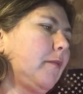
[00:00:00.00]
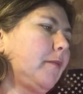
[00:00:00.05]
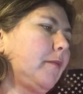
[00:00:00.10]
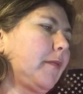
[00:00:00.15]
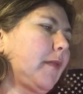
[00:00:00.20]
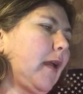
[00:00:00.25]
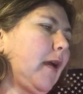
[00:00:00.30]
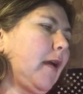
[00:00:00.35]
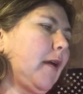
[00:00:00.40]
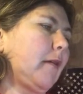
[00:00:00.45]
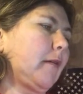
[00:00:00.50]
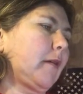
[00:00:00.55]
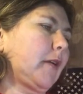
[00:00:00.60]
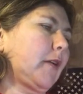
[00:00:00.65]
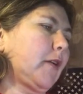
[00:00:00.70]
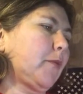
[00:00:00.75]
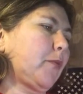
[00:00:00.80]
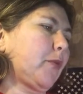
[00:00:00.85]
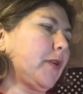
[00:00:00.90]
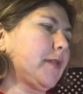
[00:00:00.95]

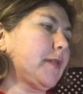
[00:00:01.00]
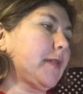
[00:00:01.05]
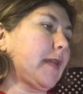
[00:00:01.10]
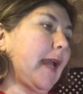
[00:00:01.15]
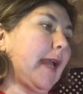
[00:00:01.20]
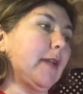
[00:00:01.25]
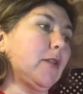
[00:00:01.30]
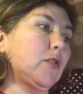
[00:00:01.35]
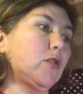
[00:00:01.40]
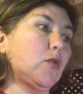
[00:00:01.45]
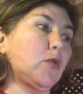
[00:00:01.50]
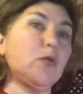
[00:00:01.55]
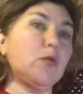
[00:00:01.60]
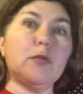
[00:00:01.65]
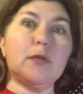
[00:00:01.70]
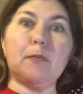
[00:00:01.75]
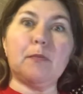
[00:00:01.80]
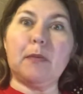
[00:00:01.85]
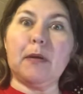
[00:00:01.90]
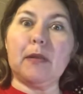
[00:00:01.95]
Could Prince
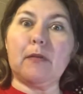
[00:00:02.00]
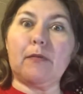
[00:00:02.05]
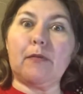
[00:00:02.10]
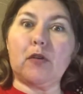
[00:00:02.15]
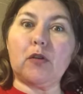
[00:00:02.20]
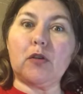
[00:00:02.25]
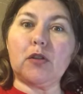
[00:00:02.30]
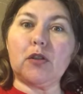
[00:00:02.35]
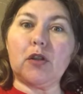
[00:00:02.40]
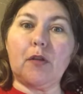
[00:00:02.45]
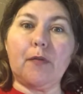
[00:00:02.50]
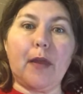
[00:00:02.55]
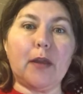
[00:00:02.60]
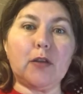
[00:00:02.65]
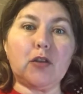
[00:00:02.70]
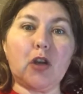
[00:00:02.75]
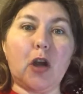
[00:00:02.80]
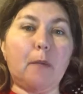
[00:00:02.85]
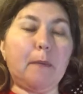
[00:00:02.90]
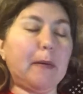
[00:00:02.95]
Andrews be the first on that
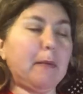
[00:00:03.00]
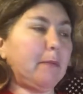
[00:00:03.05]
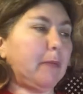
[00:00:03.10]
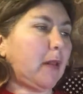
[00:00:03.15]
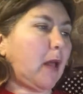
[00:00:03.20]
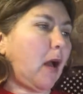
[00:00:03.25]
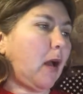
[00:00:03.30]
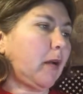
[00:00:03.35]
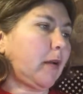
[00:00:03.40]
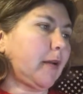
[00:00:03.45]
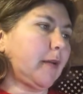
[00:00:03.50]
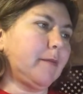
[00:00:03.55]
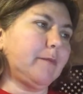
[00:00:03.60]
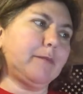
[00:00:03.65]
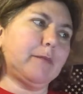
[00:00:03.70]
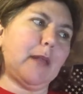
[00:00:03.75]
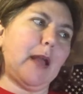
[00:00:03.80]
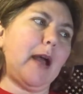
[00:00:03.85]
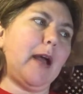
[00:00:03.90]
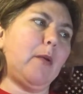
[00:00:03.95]
chopping block?
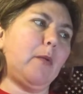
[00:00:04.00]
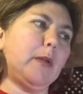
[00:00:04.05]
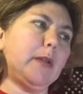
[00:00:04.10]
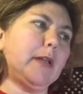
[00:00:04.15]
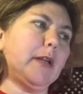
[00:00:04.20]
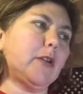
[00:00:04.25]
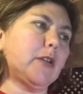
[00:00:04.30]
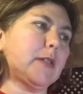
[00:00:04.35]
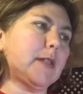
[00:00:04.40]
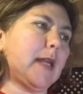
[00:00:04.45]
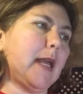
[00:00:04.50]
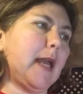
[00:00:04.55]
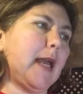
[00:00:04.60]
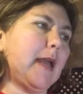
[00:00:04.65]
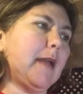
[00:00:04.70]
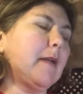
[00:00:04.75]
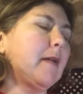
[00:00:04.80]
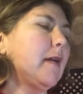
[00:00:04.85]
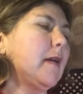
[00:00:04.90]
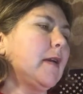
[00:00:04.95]
I would dare say.